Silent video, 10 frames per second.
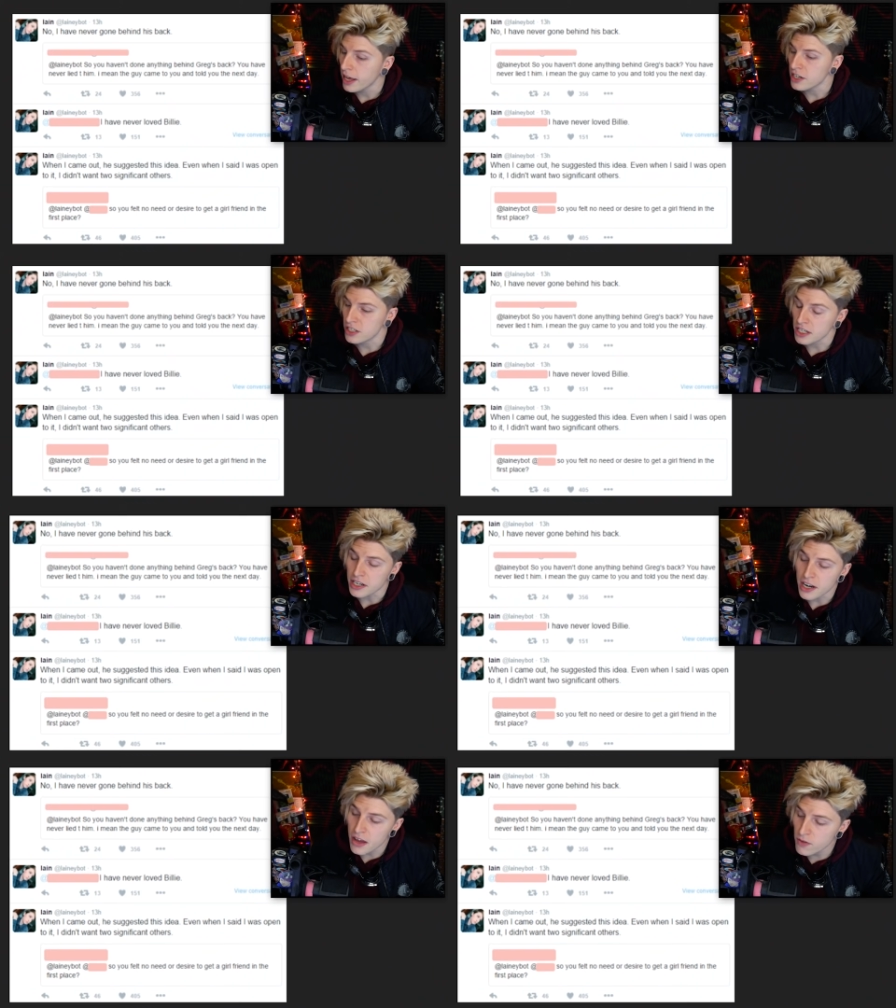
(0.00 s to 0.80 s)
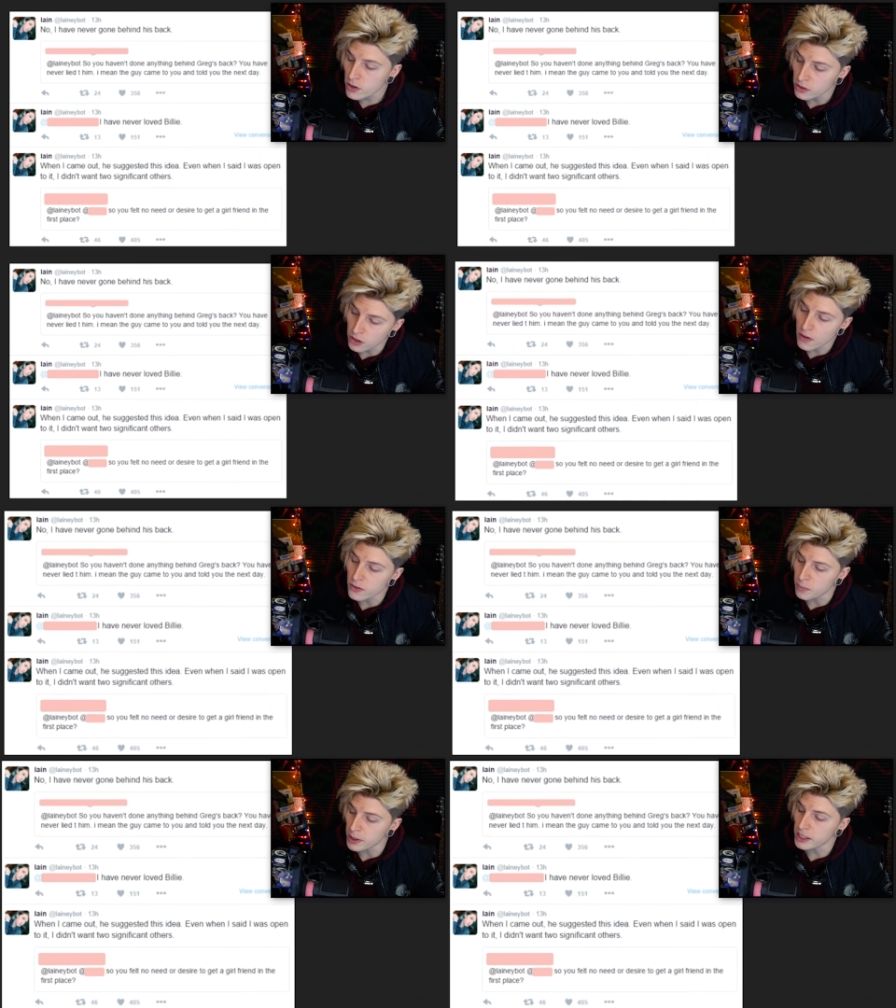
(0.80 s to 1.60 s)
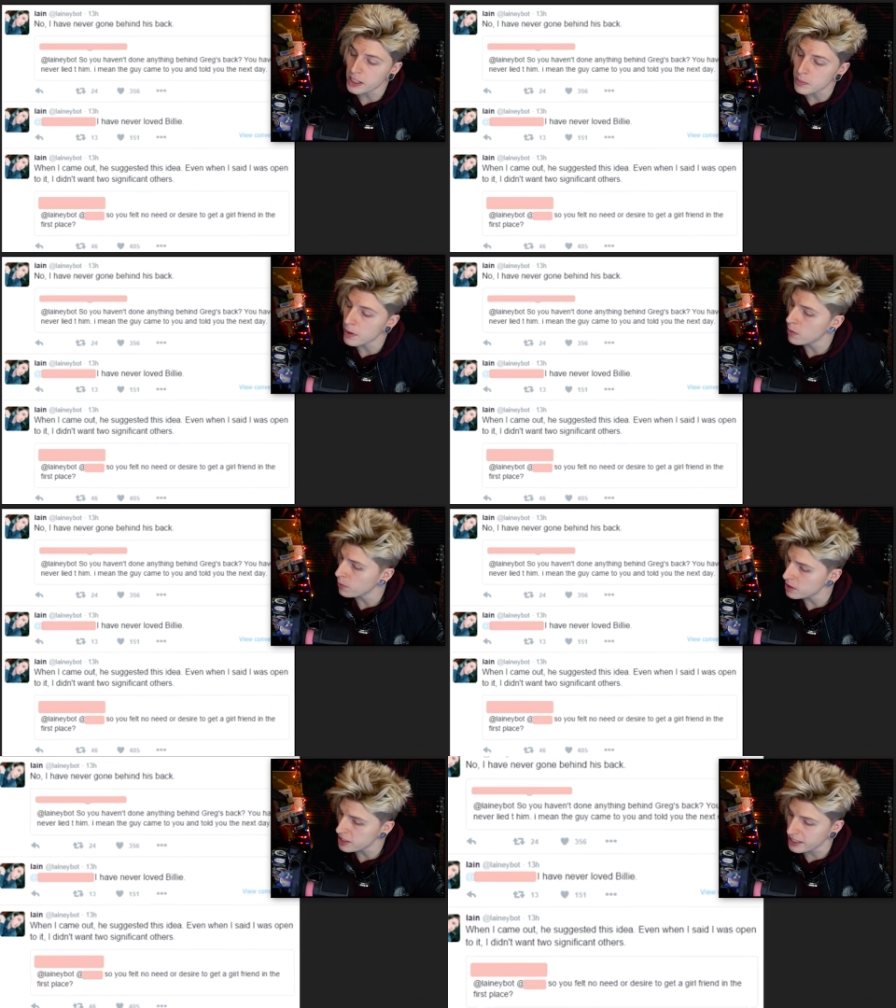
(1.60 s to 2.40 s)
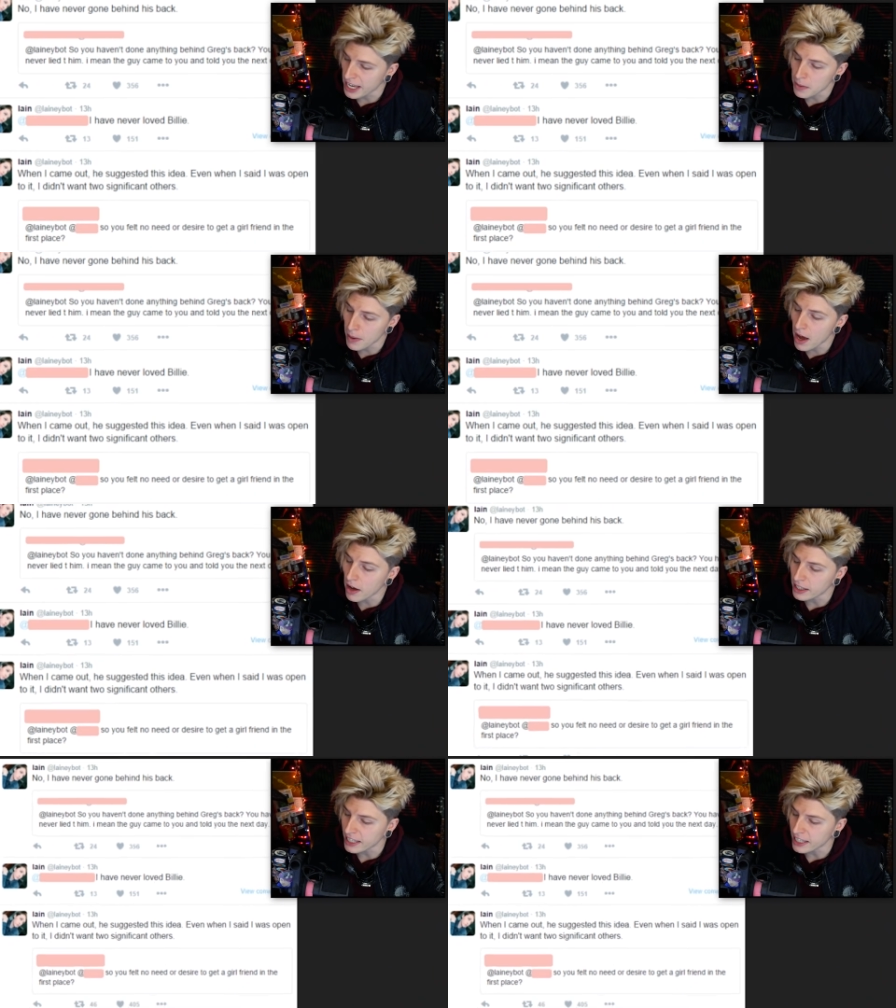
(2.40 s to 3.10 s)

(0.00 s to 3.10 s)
that she never loved Billie, but when she came out,